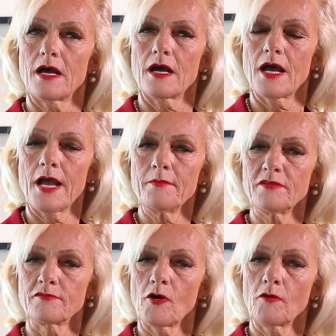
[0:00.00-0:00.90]
I'm
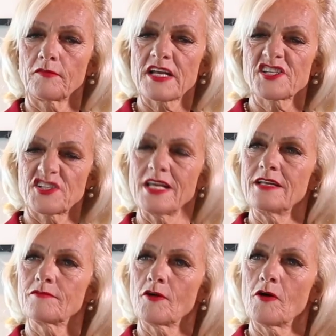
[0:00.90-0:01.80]
involved, I stay
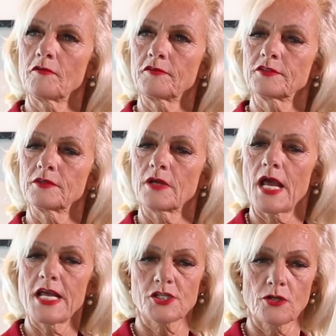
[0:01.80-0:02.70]
involved
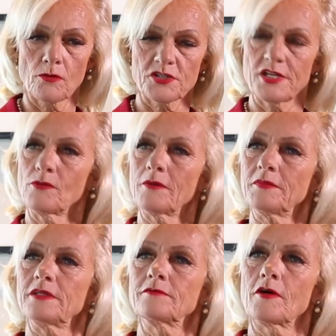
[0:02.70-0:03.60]
as long as they want me
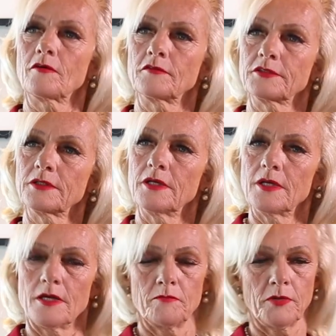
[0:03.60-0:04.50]
involved.
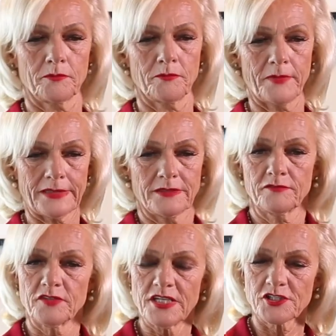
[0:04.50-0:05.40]
But per
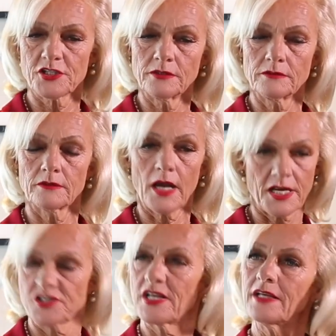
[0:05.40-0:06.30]
definition, I
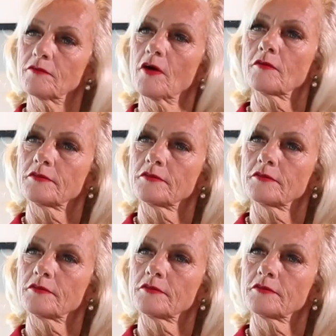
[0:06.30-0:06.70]
stay involved.